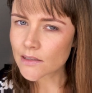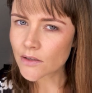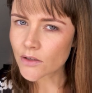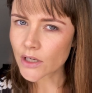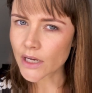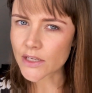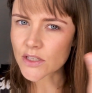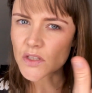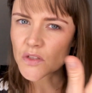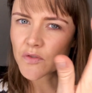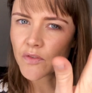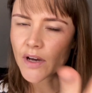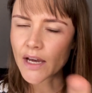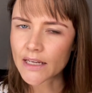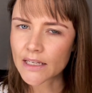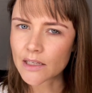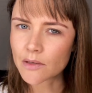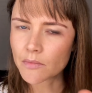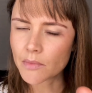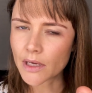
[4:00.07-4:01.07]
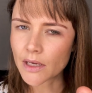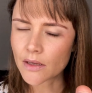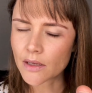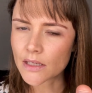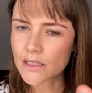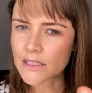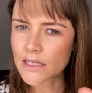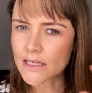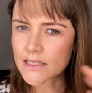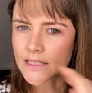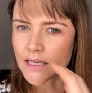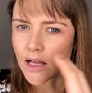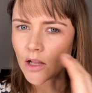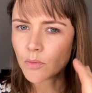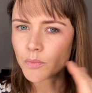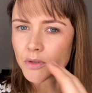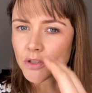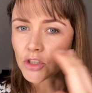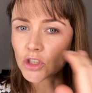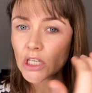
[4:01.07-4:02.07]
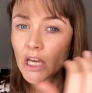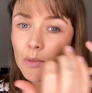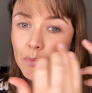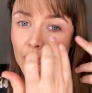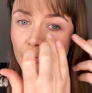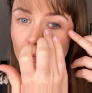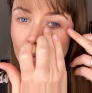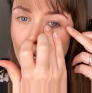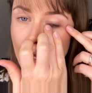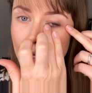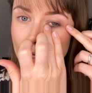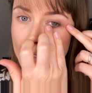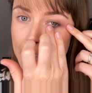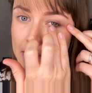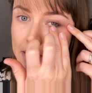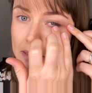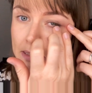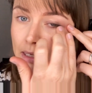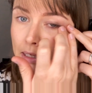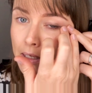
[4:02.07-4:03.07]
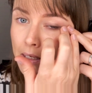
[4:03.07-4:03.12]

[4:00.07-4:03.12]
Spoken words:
look. I just find it does help the shape of my eyes.